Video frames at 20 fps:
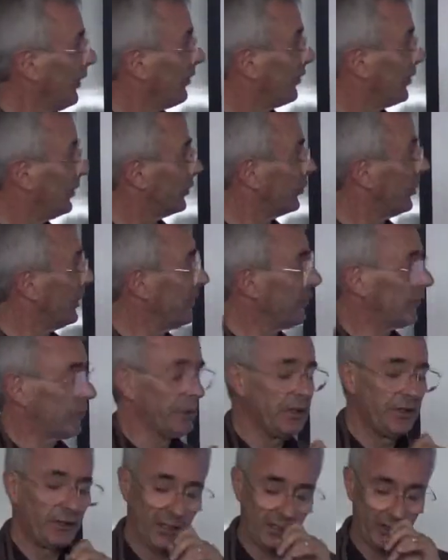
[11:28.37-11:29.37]
So
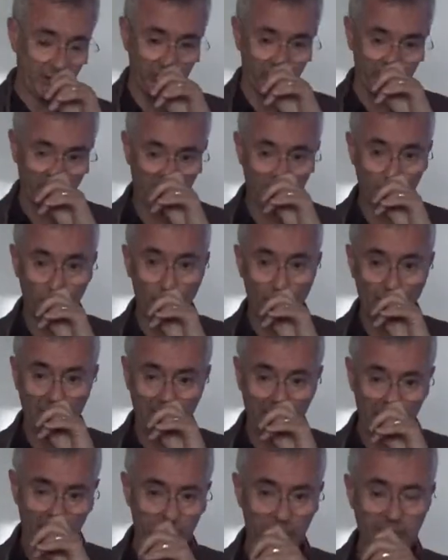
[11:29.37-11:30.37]
20,000 as
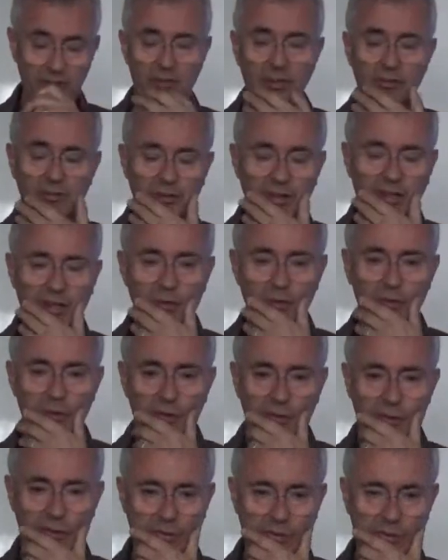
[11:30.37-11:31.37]
well as
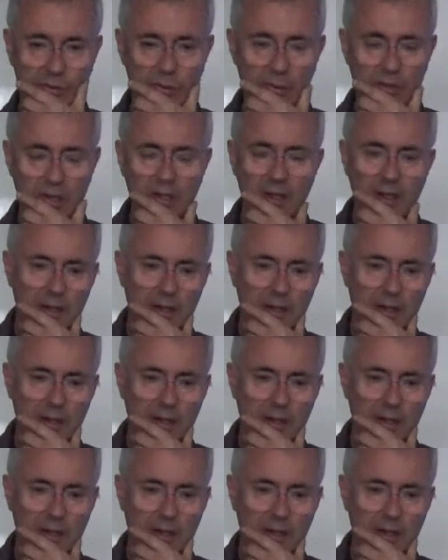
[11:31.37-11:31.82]
27,002,